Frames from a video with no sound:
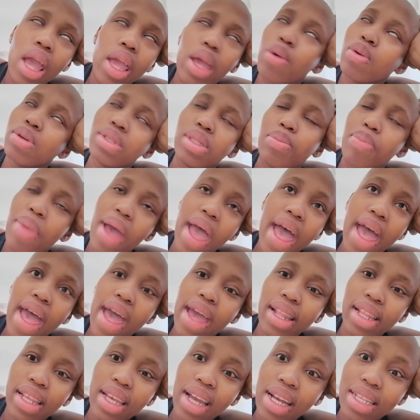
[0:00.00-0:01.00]
It was
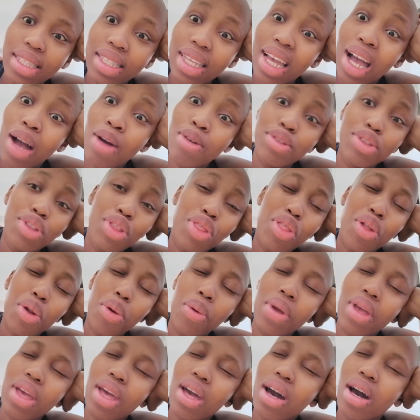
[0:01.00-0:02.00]
bad, guys. Like, I was
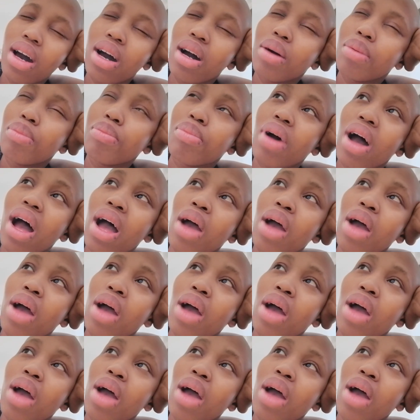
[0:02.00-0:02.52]
throwing up,